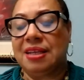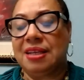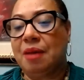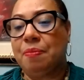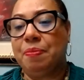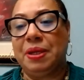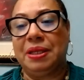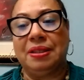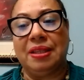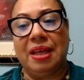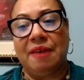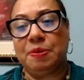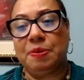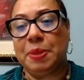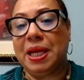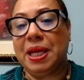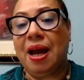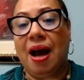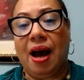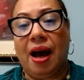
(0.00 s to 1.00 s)
that have been left
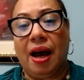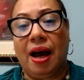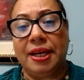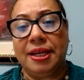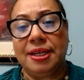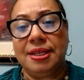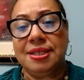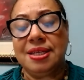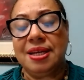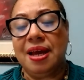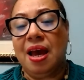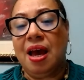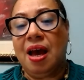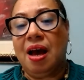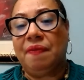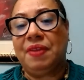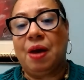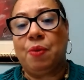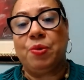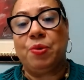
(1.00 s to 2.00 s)
behind,
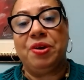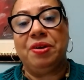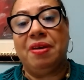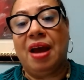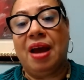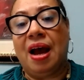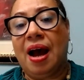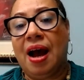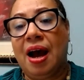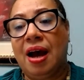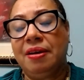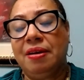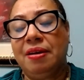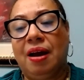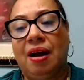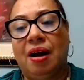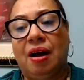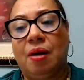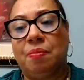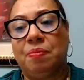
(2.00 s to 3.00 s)
that were not
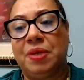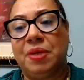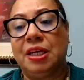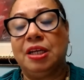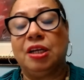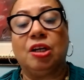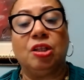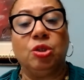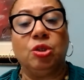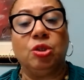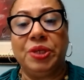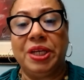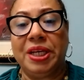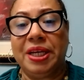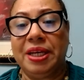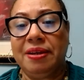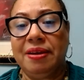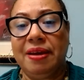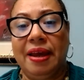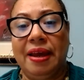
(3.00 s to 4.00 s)

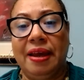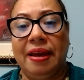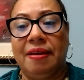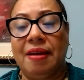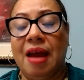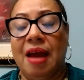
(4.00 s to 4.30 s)
included in